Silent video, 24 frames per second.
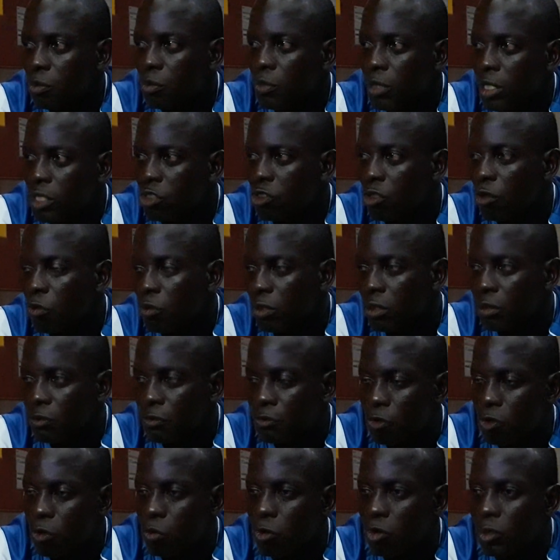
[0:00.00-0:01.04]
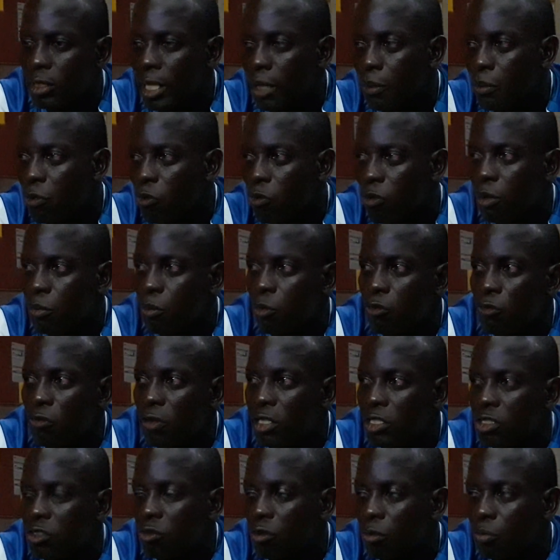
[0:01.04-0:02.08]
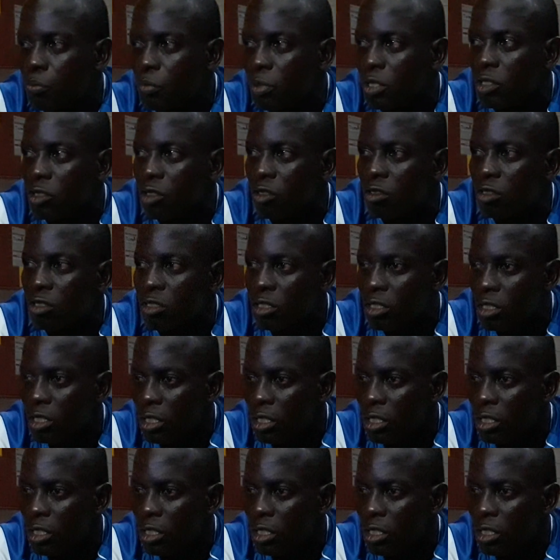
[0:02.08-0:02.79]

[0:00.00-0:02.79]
mixed up with former Liberian professional players.